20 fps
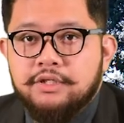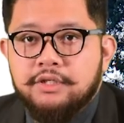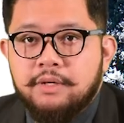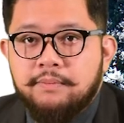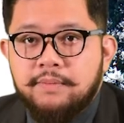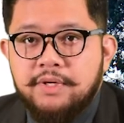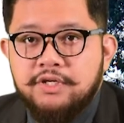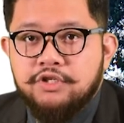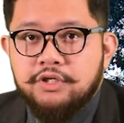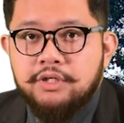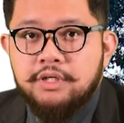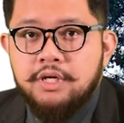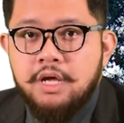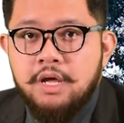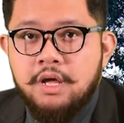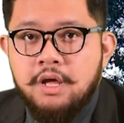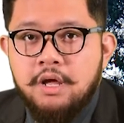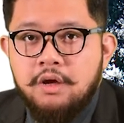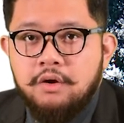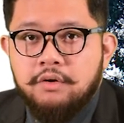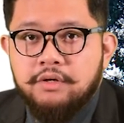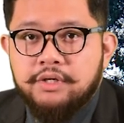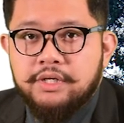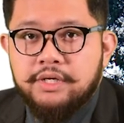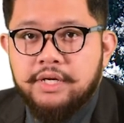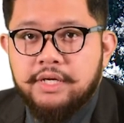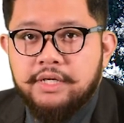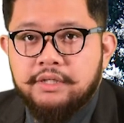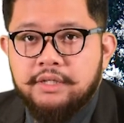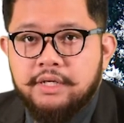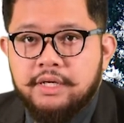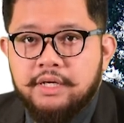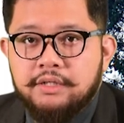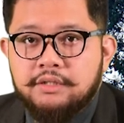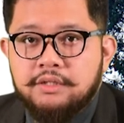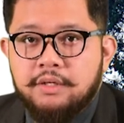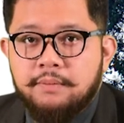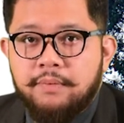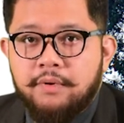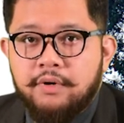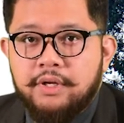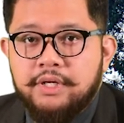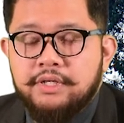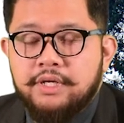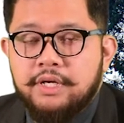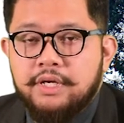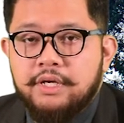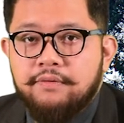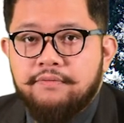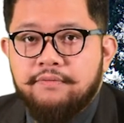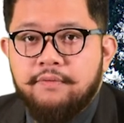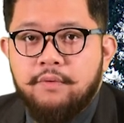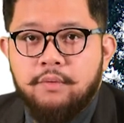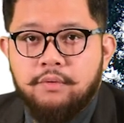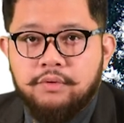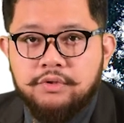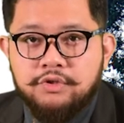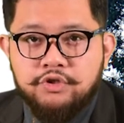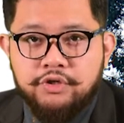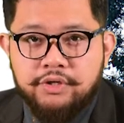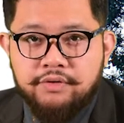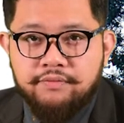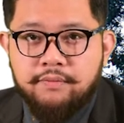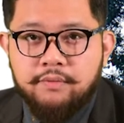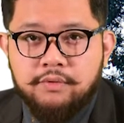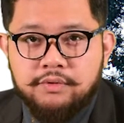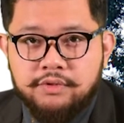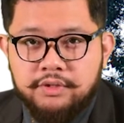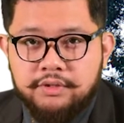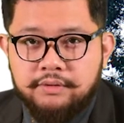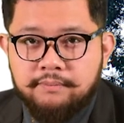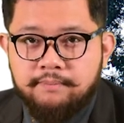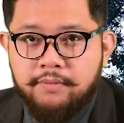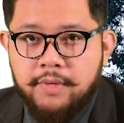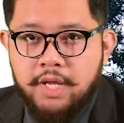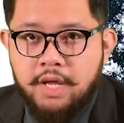Commission on the date as polling day for G14.